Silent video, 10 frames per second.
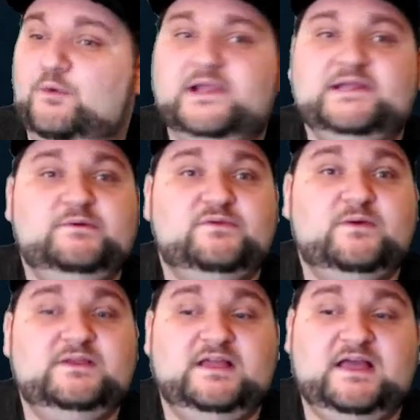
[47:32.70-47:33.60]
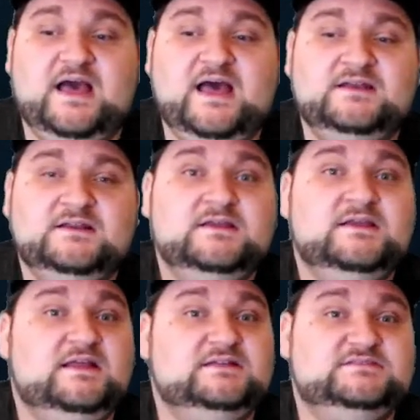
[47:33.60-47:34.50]
with what you got
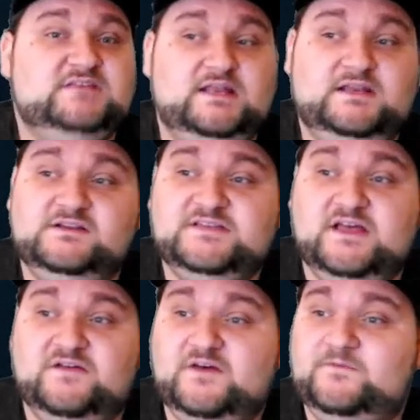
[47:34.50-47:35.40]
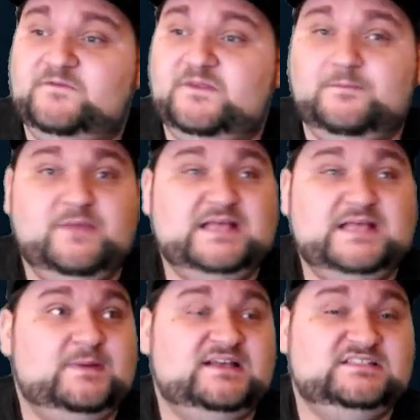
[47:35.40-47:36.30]
and setting yourself up for the best
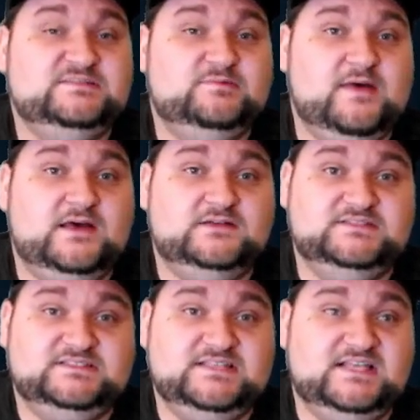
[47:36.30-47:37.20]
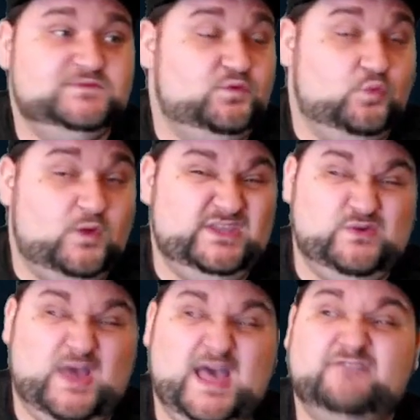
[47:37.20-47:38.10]
possible amount of success with what you
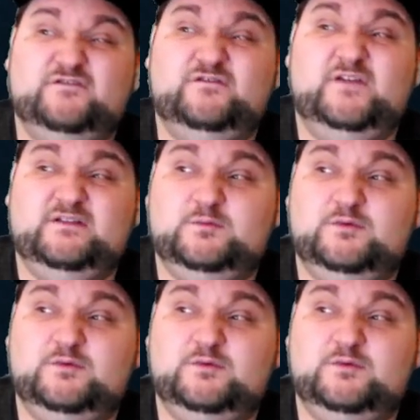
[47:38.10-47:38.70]
have available.